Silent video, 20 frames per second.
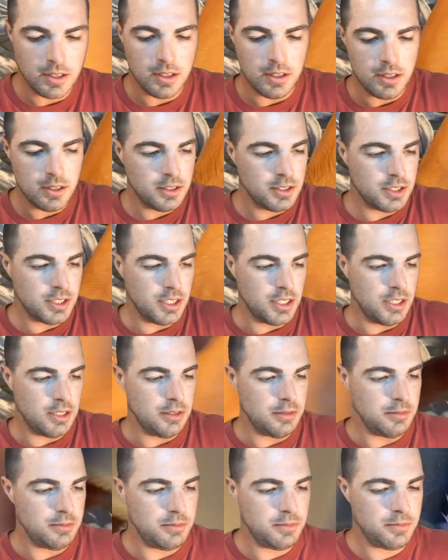
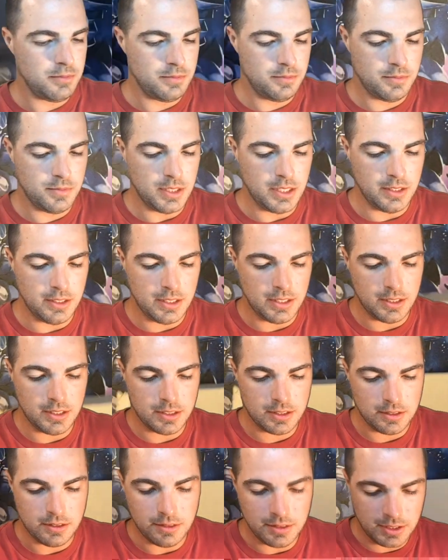some of
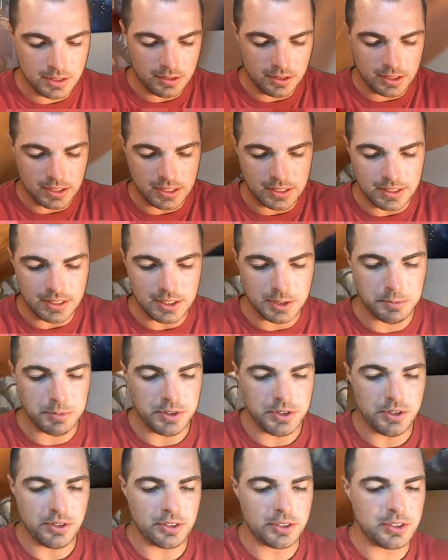these. Let's look at this
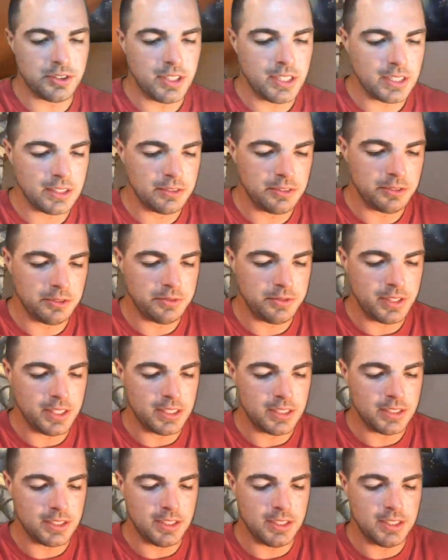Berserk Dragon real
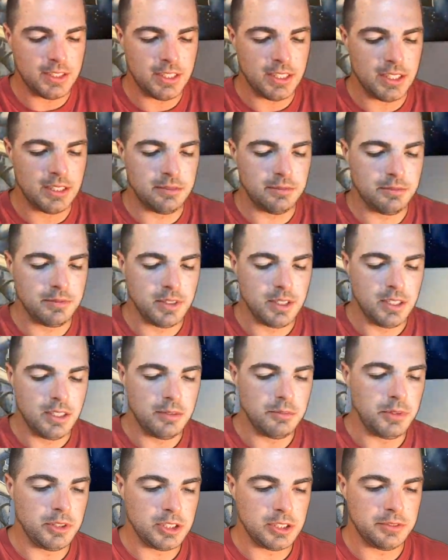fast. He said
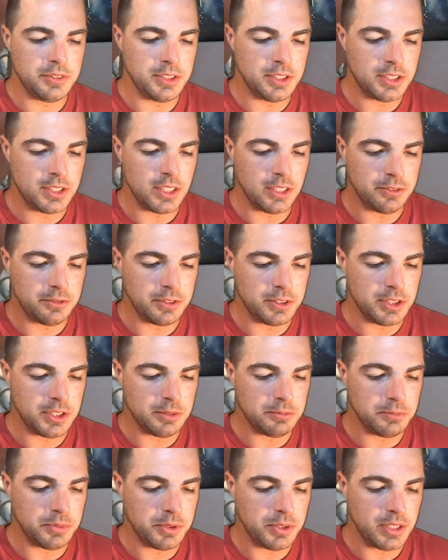most of his stuff was
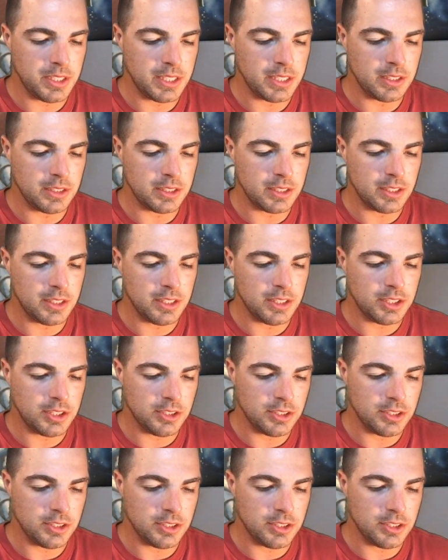in pretty good condition,